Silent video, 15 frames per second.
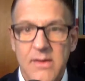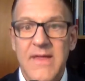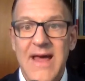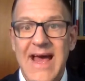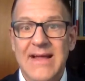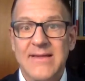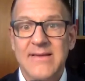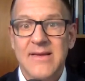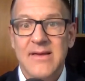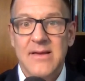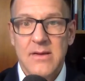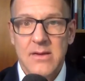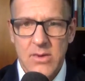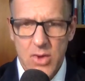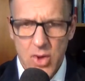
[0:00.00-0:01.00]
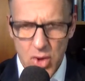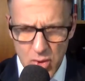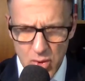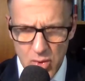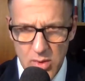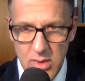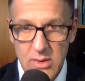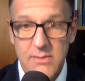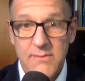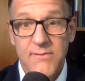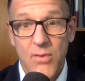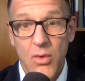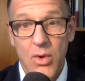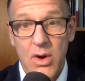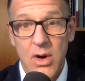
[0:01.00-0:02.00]
that, who,
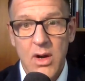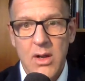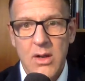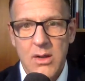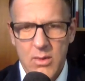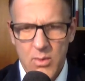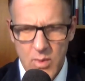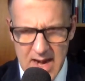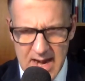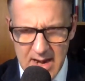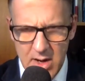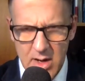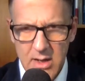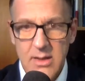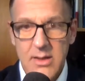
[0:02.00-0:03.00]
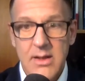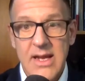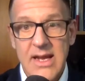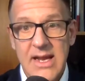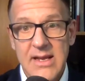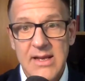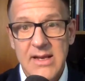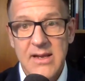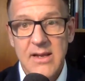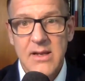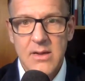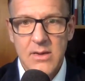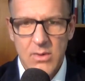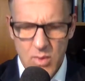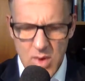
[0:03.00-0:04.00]
for, where, in,
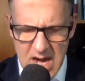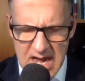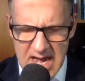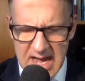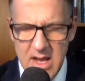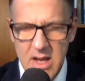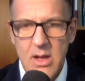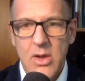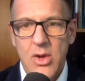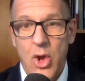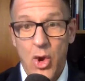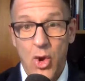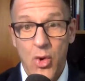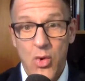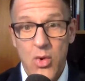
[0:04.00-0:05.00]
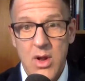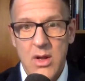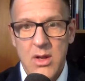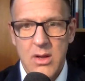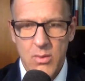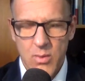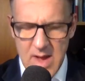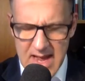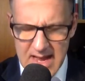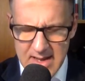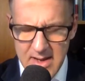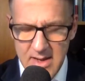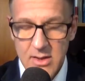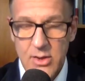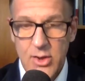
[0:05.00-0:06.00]
why, who,
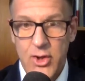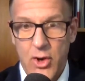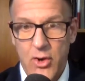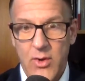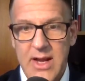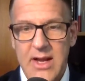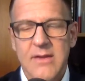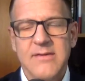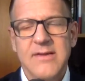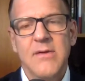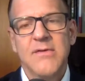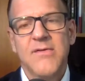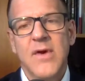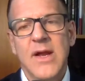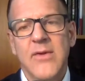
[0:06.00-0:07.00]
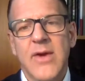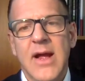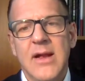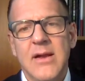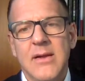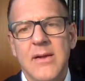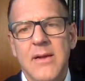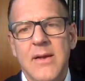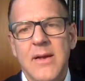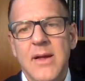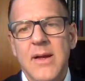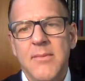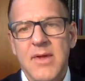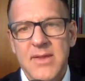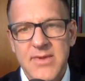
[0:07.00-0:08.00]
when, during. Sounds funny, right?
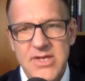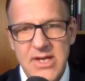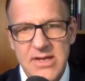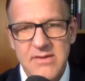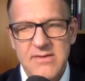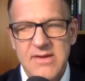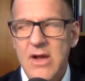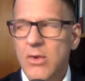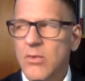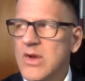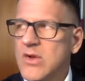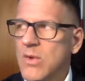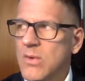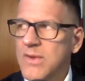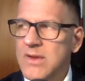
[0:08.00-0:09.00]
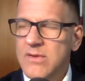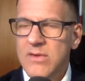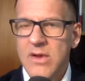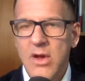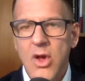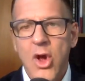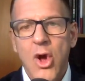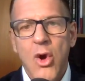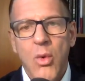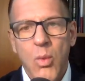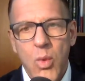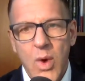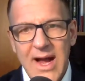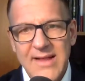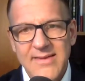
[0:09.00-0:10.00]
But let me check this out. I'll read the whole thing to you.
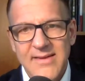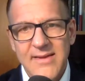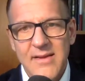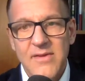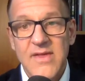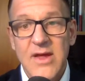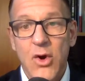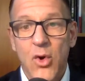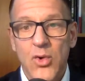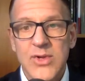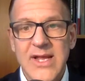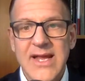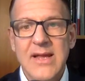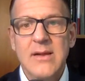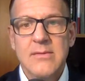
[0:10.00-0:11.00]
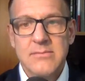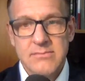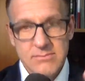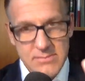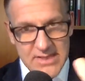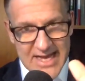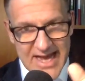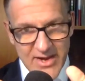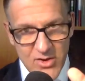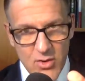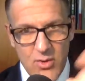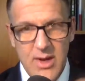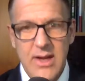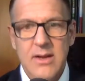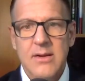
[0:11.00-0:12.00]
What, the only,
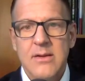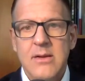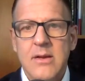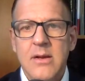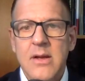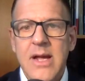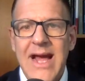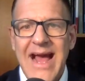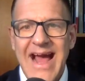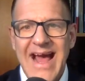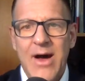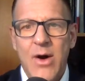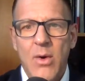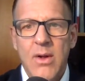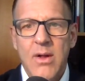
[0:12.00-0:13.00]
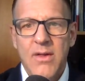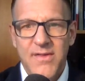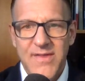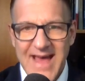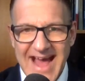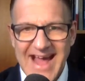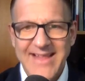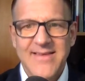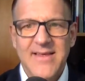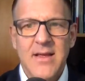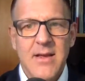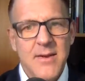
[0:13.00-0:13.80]
category. How, that,